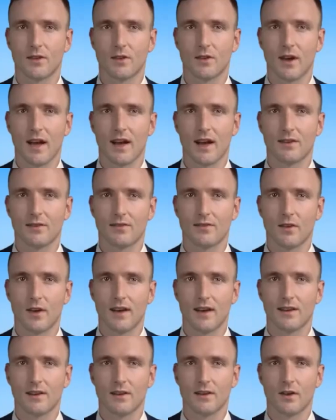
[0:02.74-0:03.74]
Welcome to
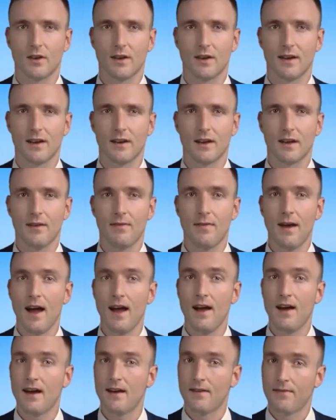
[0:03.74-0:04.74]
our tutorial on
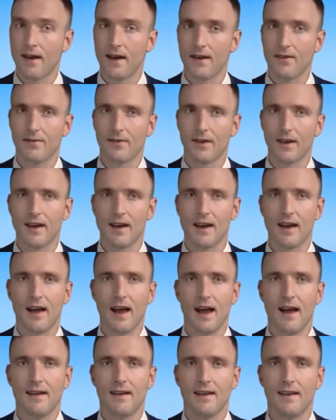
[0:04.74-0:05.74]
managing mixed ability
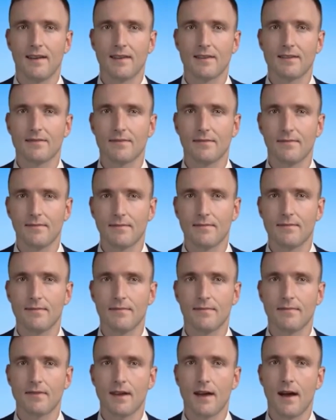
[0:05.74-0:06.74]
classes.
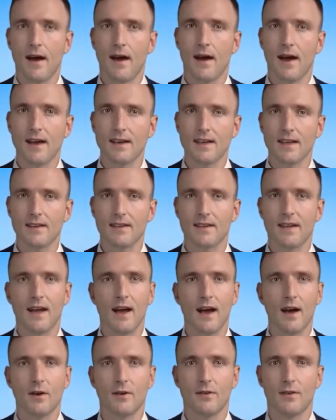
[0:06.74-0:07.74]
In this
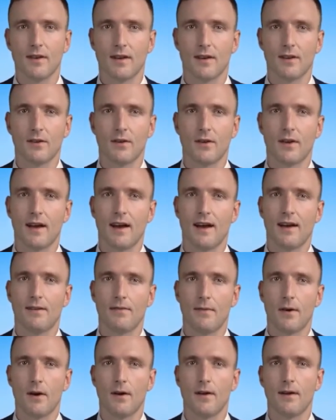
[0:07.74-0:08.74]
video, we'll
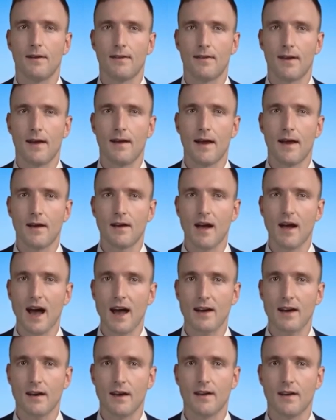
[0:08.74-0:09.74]
explore the various
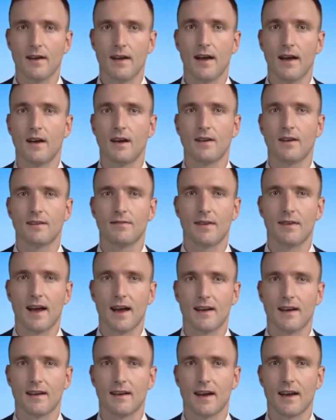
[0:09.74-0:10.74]
challenges teachers
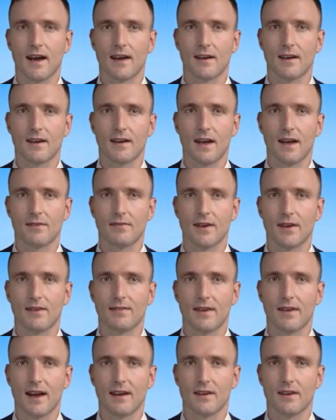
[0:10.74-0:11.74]
face and discover
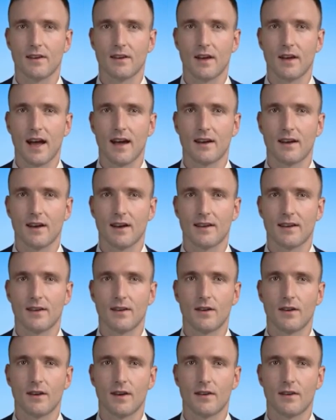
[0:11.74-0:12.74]
effective strategies
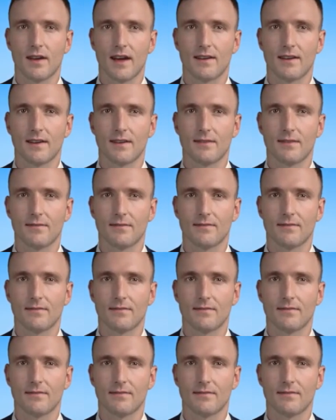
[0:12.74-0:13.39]
to address them.